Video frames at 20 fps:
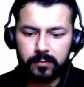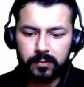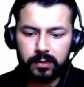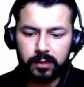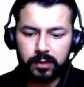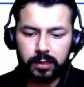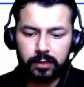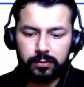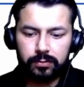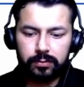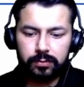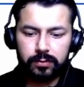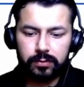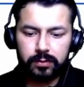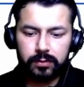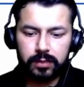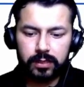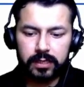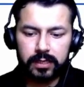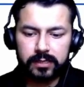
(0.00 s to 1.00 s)
Now
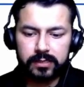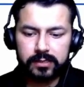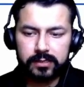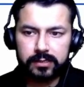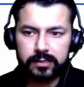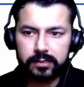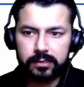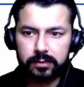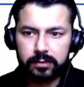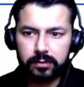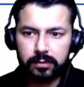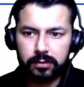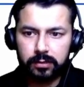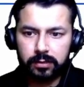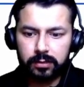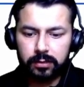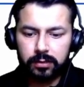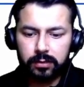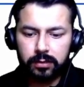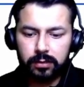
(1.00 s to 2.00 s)
let's
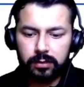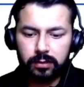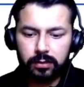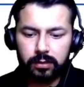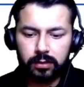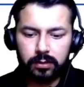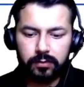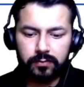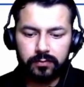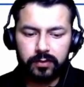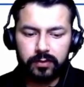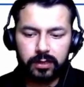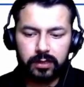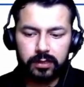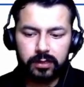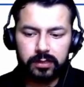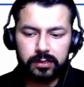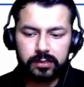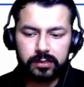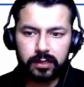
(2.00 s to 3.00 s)

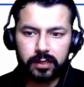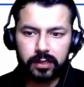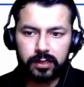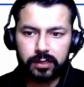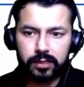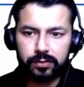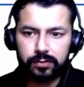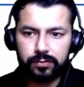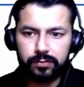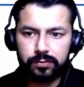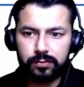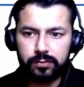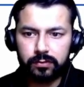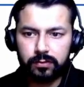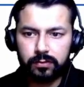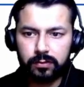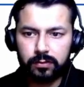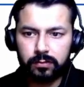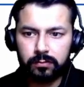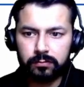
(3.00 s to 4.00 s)
convert this into
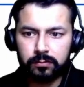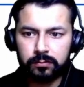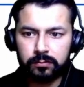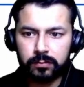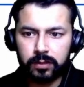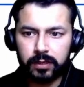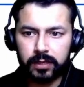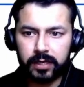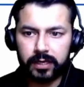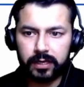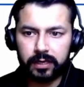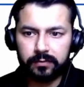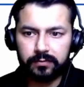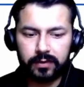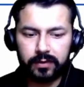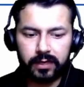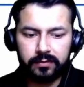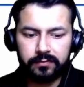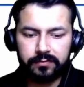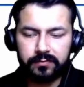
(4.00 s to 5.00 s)
data
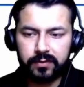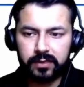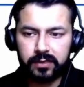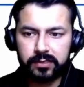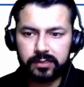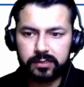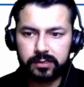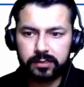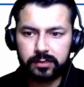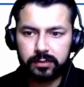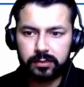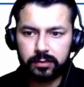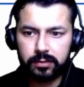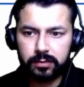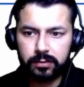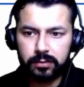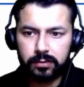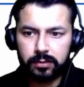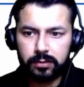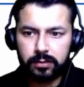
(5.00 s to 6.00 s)
frame first,
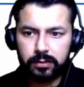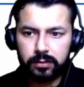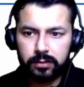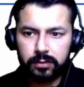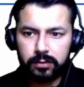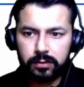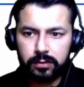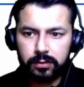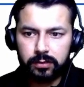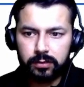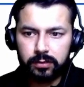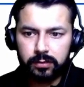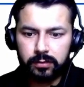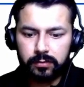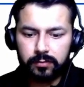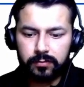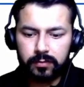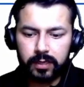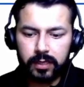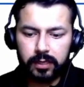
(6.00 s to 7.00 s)

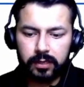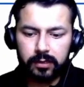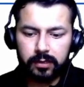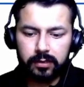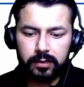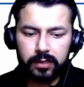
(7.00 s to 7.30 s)
then